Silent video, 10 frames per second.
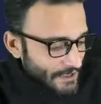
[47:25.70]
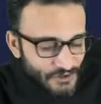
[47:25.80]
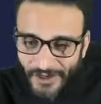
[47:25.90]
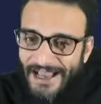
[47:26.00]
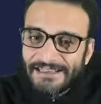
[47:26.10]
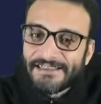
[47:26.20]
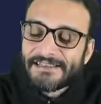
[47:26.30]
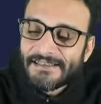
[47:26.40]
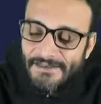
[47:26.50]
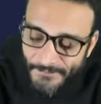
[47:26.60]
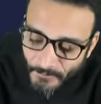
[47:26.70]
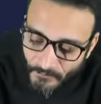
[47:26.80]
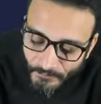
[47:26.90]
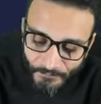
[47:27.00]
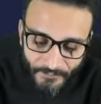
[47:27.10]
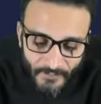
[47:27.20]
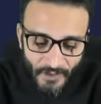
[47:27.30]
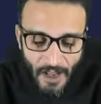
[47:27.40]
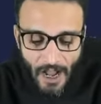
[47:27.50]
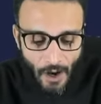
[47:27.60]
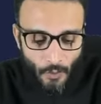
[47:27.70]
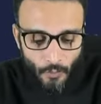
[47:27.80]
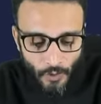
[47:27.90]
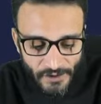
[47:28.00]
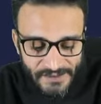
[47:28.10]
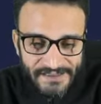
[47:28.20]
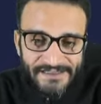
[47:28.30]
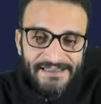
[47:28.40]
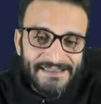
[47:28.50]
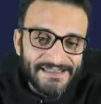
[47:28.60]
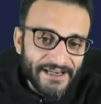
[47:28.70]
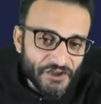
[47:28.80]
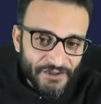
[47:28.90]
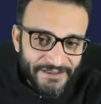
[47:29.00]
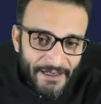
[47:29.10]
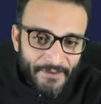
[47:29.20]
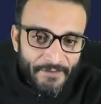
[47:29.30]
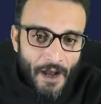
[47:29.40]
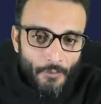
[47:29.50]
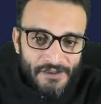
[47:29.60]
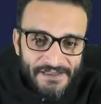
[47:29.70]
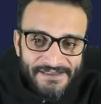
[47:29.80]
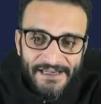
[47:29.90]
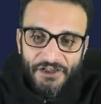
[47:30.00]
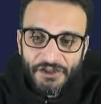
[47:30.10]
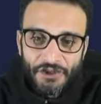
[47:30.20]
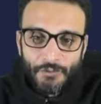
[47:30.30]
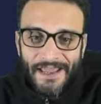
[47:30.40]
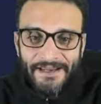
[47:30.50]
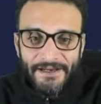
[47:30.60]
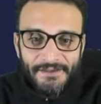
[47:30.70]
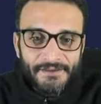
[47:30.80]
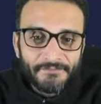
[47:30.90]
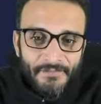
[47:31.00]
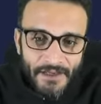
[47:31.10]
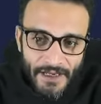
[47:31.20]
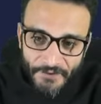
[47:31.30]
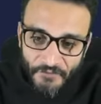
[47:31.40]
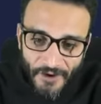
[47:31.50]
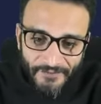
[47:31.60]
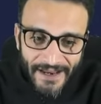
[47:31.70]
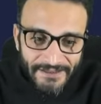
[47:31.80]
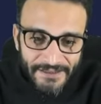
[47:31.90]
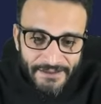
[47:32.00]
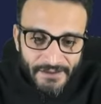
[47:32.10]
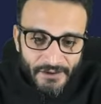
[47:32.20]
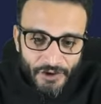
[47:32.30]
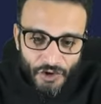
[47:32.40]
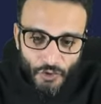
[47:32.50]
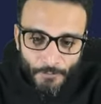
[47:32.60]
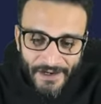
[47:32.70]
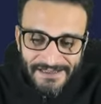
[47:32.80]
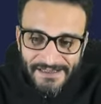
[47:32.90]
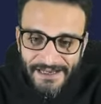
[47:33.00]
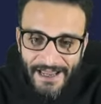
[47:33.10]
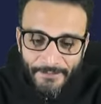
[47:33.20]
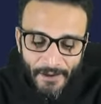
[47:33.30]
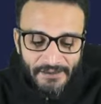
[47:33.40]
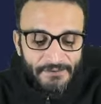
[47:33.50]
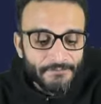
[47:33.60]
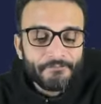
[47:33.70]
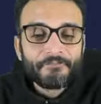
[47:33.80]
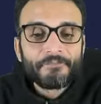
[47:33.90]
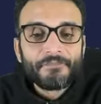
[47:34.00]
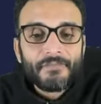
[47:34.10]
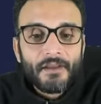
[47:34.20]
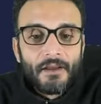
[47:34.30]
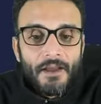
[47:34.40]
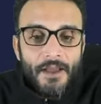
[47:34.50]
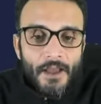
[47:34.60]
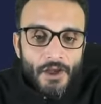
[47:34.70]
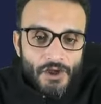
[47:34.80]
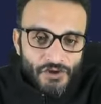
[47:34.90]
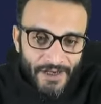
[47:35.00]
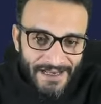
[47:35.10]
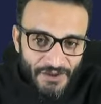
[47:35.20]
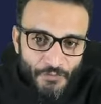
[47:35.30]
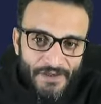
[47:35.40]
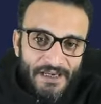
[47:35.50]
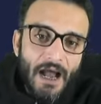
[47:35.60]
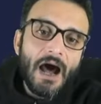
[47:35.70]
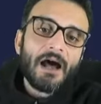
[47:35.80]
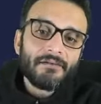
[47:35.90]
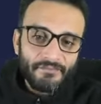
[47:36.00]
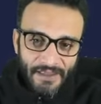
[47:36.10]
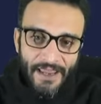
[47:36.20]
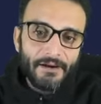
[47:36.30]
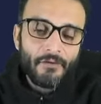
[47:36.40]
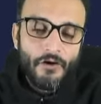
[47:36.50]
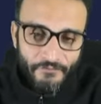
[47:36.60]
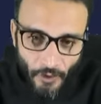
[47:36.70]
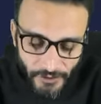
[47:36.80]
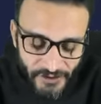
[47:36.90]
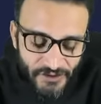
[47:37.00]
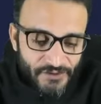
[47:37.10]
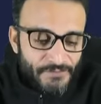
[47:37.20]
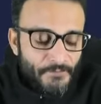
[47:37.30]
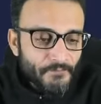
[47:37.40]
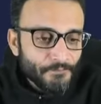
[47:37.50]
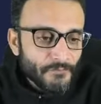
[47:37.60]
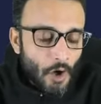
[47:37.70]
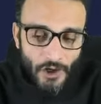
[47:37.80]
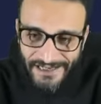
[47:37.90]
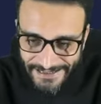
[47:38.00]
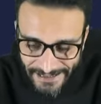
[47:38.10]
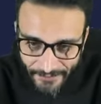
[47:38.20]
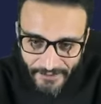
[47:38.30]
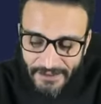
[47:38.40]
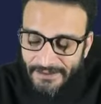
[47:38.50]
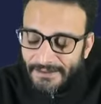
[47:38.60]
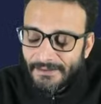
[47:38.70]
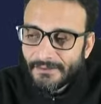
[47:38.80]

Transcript: So guys, how was this session? Tell me, how was this session? Did you like it? If you have liked it, do press the like button. So guys, we are there, of course, on 11th.